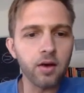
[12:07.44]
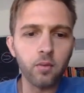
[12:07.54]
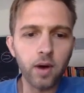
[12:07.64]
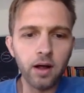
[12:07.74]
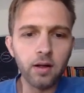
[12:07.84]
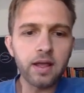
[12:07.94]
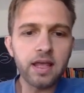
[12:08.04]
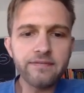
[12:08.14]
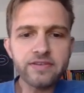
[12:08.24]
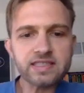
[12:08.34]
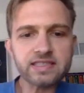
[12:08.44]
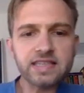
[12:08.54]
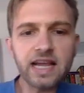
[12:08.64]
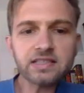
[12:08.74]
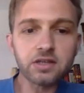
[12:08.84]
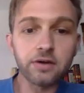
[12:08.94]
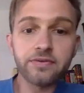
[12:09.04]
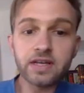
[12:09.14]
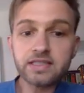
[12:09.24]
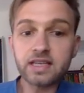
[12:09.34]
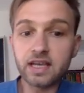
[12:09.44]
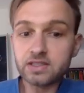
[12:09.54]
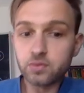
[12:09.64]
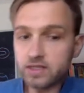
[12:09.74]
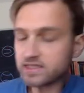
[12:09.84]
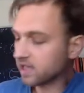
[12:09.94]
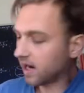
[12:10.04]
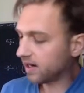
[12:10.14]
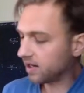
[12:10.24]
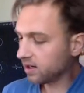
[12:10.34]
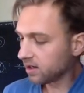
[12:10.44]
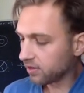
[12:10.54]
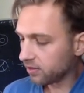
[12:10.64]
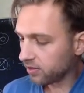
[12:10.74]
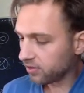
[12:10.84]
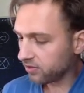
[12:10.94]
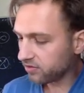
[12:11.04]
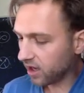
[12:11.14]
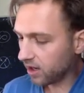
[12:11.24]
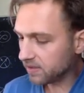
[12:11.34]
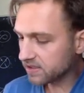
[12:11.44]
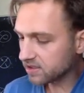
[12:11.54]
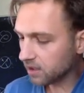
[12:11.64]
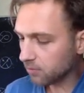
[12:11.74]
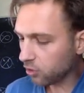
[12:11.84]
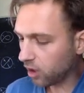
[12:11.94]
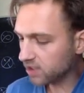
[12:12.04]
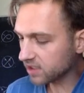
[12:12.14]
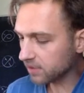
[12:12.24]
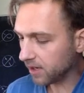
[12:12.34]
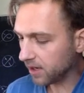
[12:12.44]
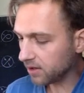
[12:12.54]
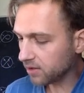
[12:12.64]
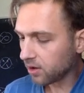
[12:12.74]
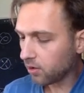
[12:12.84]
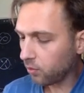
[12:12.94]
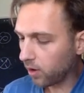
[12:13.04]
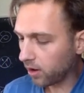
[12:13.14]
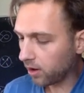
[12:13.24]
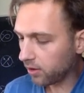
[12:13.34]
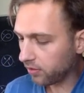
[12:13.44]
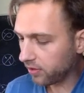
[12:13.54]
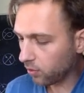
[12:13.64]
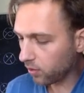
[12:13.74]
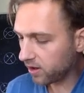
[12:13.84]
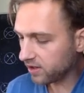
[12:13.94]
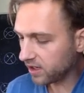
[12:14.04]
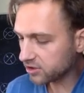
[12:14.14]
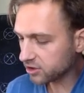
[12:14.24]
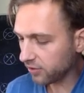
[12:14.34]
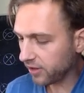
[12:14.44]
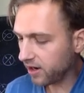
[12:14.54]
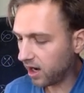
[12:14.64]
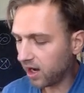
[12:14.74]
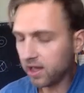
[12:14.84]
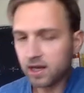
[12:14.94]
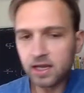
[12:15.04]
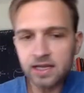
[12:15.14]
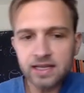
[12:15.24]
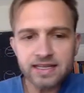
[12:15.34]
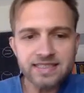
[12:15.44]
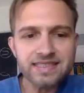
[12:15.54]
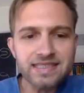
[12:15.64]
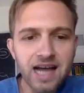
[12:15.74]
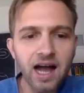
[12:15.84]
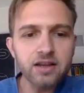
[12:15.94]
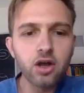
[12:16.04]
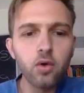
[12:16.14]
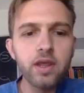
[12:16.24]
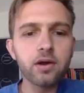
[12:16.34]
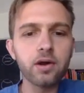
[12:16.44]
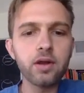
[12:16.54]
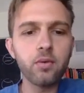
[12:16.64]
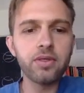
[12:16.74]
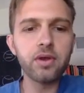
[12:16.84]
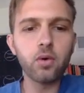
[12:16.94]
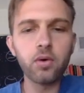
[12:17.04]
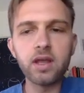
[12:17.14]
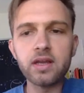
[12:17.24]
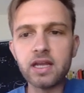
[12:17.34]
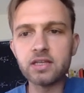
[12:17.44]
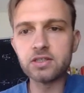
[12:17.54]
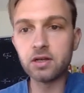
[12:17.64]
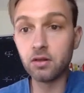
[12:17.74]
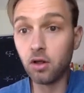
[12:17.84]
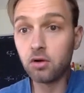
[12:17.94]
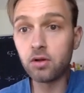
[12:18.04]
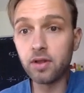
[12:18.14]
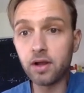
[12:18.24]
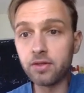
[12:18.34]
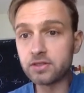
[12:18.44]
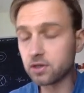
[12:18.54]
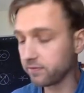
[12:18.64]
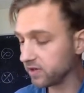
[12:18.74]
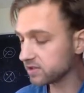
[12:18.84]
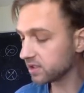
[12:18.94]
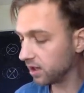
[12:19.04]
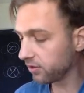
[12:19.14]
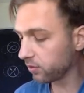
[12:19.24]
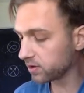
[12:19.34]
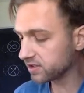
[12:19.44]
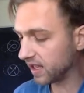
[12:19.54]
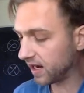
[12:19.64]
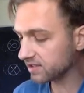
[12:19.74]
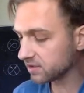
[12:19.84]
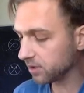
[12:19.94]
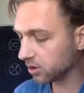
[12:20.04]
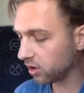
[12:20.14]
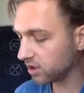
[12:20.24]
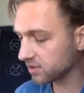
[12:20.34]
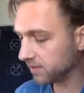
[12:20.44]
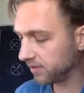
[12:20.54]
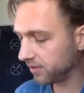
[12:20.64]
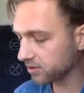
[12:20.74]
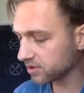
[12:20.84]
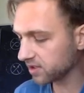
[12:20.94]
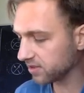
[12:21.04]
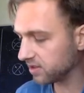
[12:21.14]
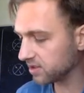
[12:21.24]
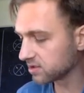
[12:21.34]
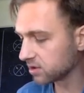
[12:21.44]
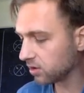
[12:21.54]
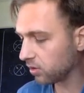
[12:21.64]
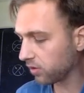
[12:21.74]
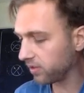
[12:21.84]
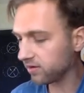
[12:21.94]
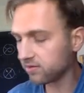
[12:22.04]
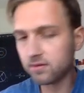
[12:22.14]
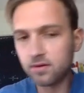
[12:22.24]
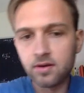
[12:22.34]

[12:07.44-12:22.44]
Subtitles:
Well, if it's a state surface and it's one-sided, there's got to be some crossing band where the orientation on the knot is not coherent with an orientation locally on the surface. In other words, there has to be a crossing band that looks like this or this.